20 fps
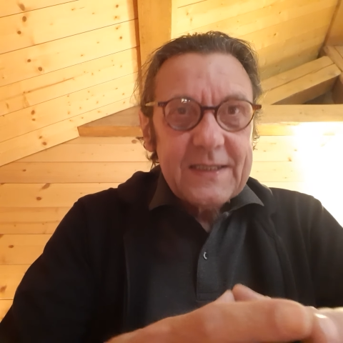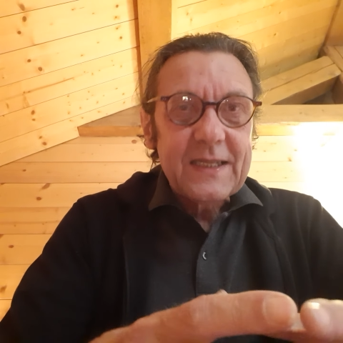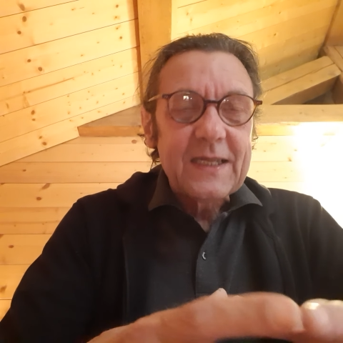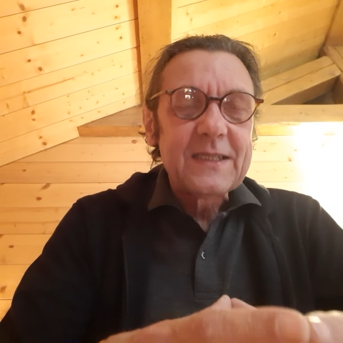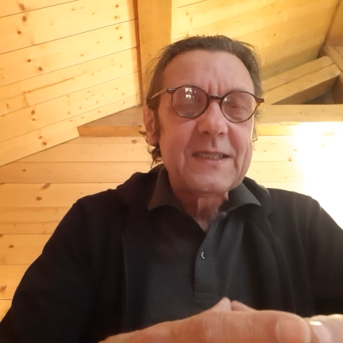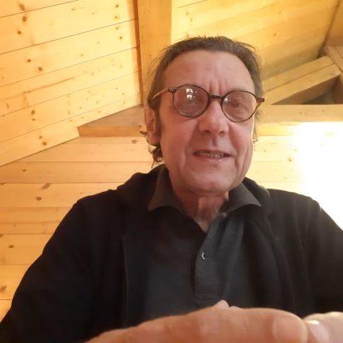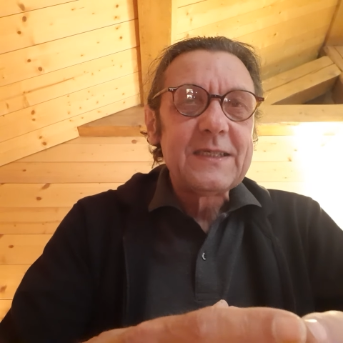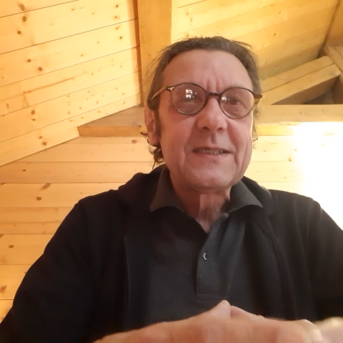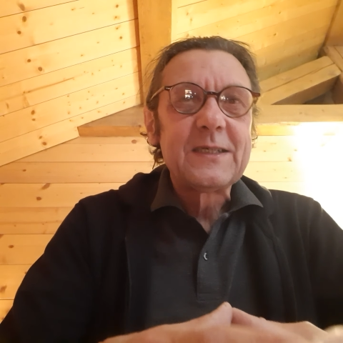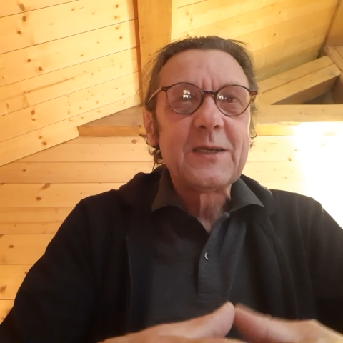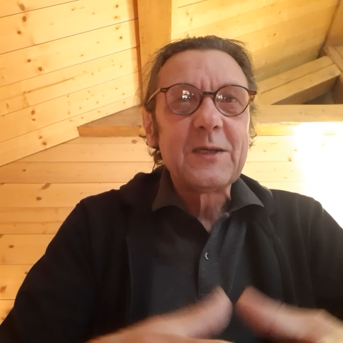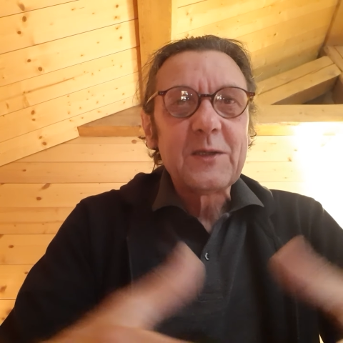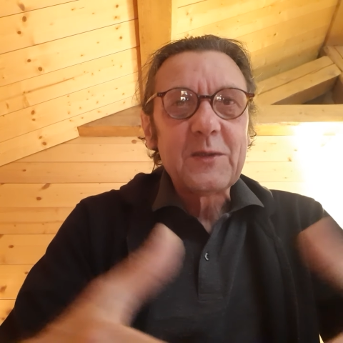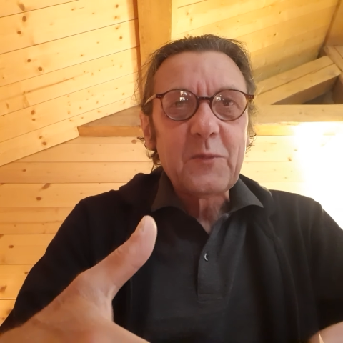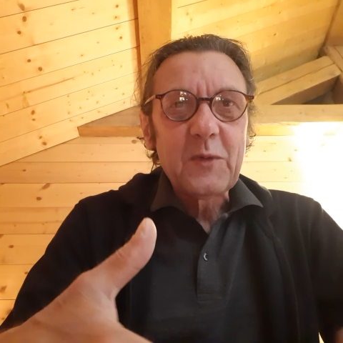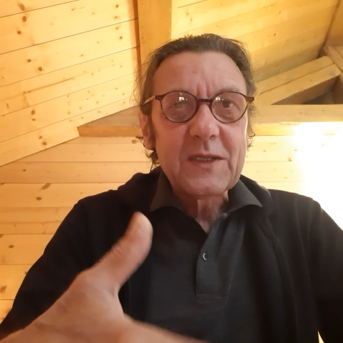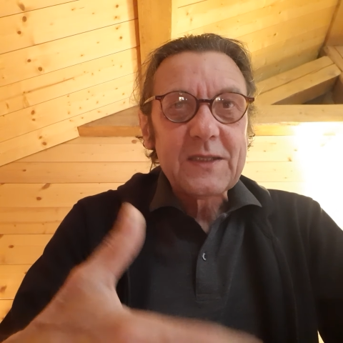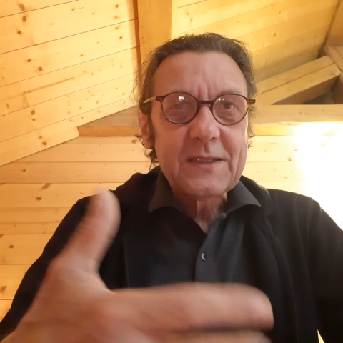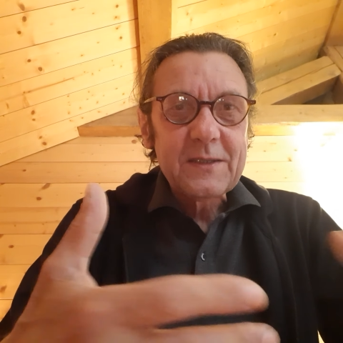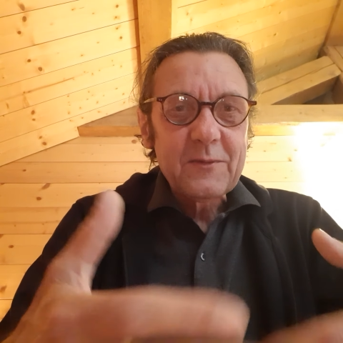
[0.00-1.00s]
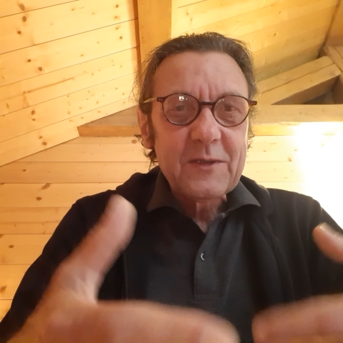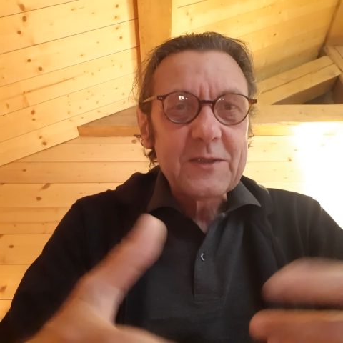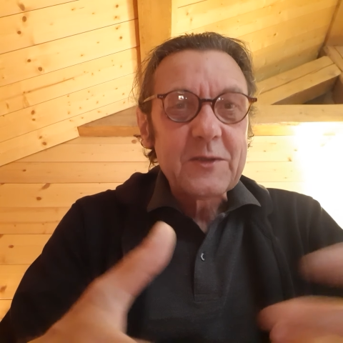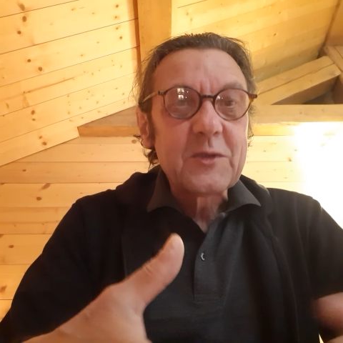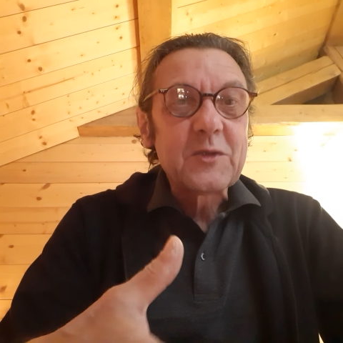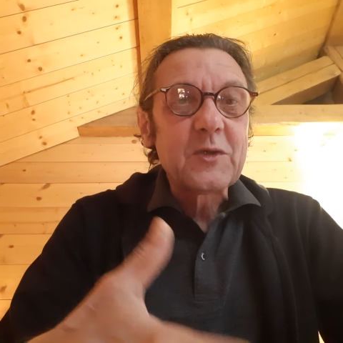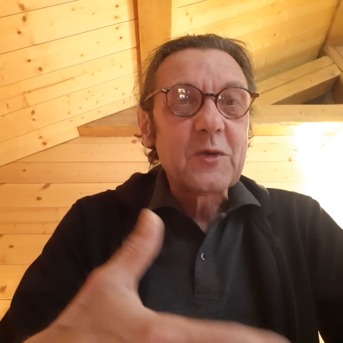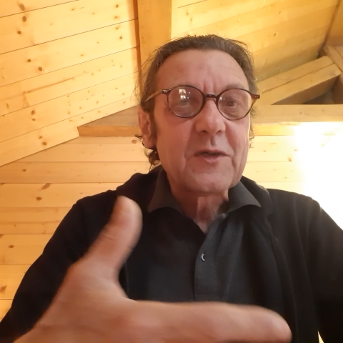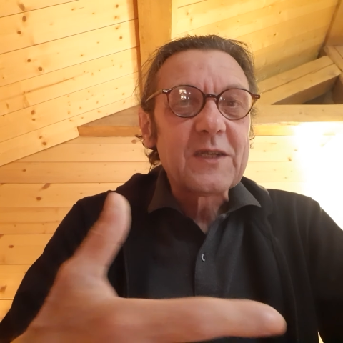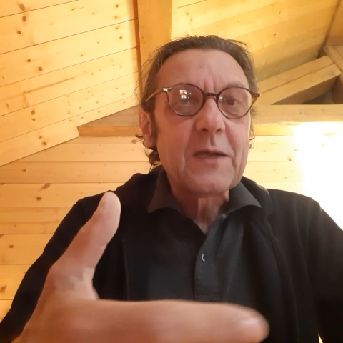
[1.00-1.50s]
That is, uh, it was it was a
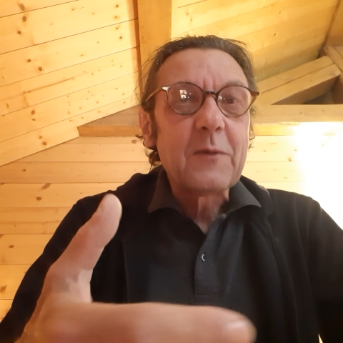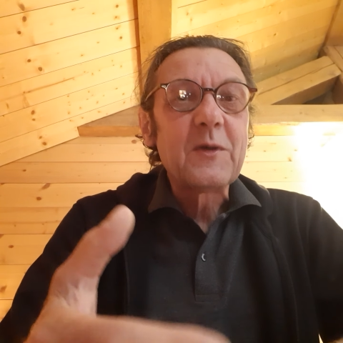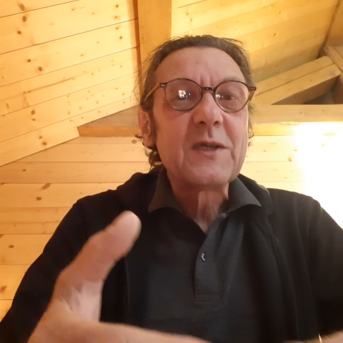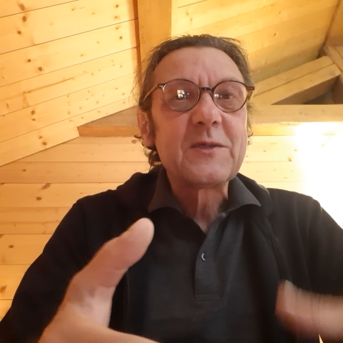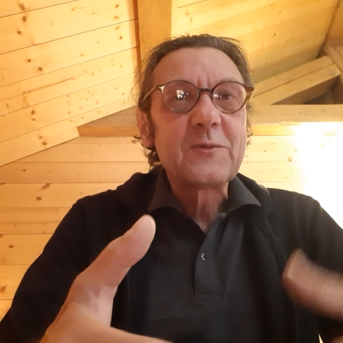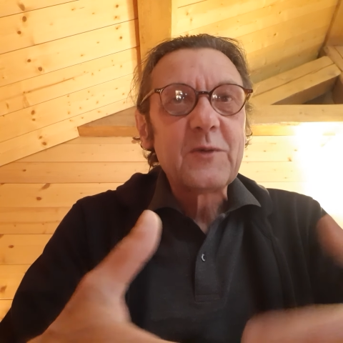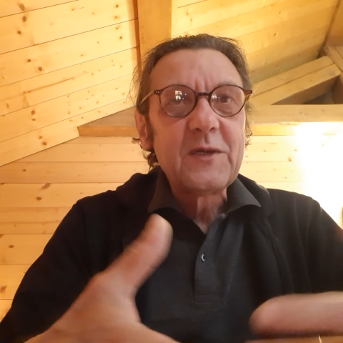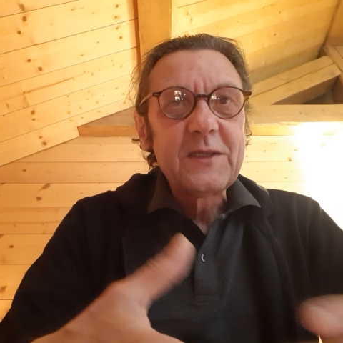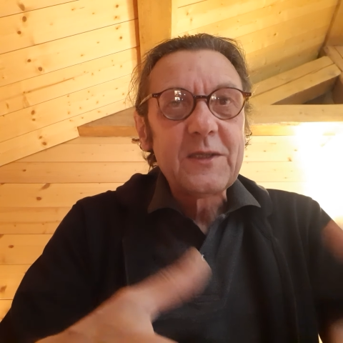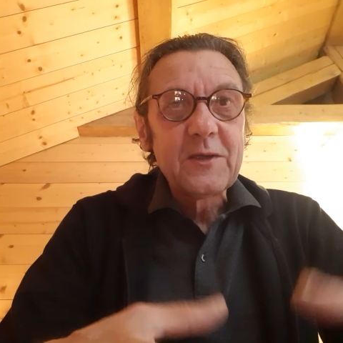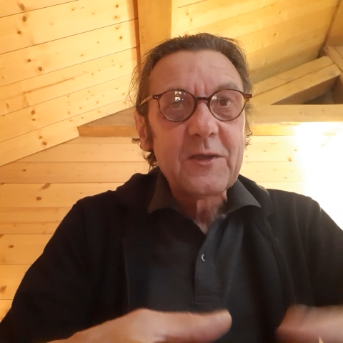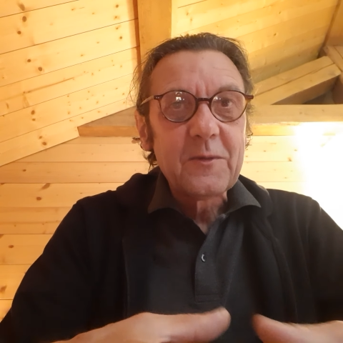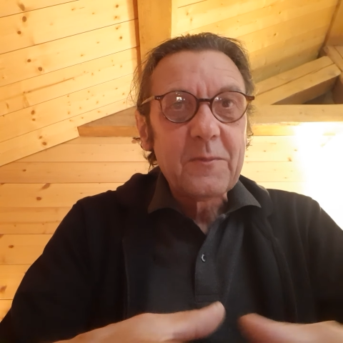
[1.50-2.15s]
song that was written